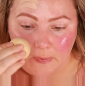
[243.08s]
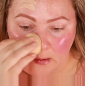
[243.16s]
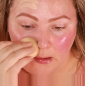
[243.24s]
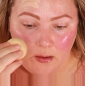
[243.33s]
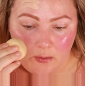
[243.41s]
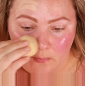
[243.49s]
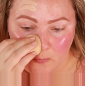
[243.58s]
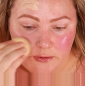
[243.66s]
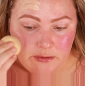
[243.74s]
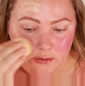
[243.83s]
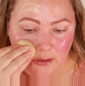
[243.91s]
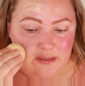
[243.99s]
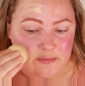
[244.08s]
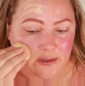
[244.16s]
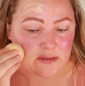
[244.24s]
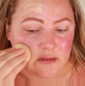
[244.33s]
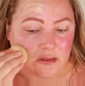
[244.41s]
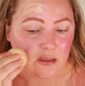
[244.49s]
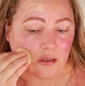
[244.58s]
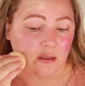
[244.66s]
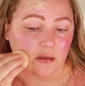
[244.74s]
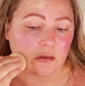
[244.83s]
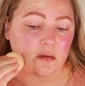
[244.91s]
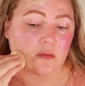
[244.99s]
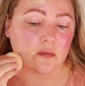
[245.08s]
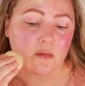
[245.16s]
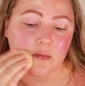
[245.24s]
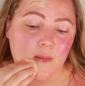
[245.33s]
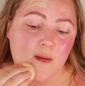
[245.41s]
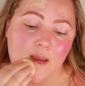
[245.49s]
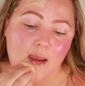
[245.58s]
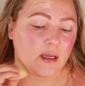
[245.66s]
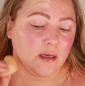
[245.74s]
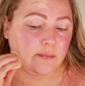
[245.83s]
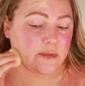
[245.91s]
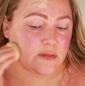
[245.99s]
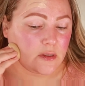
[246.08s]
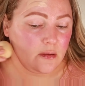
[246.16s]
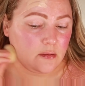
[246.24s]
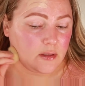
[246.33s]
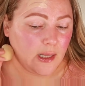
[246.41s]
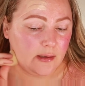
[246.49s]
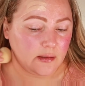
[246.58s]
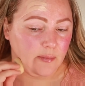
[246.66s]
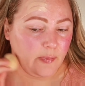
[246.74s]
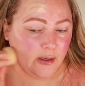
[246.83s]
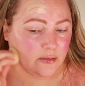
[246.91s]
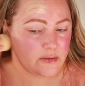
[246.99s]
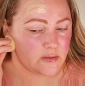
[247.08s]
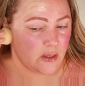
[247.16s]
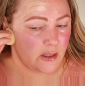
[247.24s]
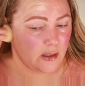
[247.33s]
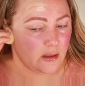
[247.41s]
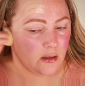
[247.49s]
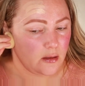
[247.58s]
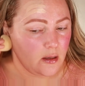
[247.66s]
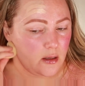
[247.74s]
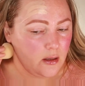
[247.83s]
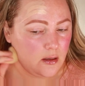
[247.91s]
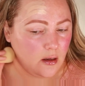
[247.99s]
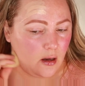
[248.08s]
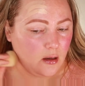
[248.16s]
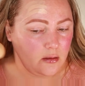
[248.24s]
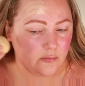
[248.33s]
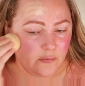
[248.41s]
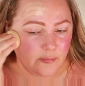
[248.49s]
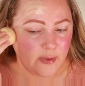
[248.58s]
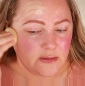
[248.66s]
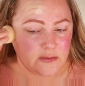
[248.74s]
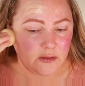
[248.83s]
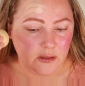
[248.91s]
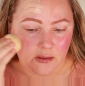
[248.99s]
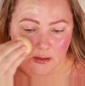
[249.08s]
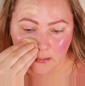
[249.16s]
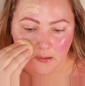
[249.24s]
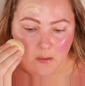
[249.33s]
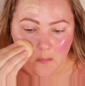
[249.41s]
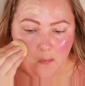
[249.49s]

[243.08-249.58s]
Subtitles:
to help moisturize my skin. And I'm just going to lightly pounce that all over my skin.